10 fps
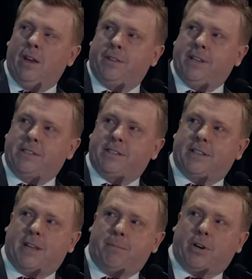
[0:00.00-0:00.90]
this is a
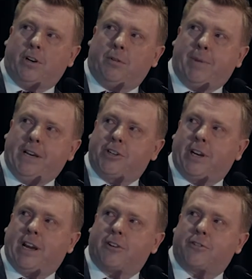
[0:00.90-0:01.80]
typical patient
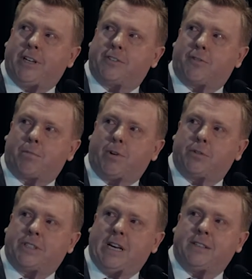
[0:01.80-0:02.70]
care transfer
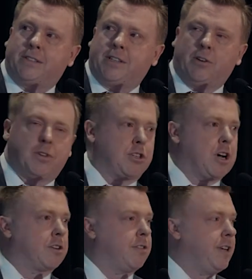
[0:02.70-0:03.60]
process. The
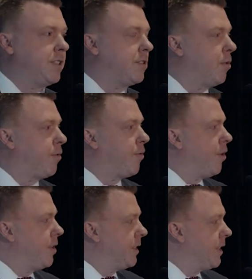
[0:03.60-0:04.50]
doctor needs to refer
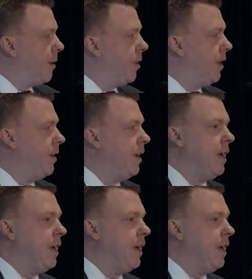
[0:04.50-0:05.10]
to someone.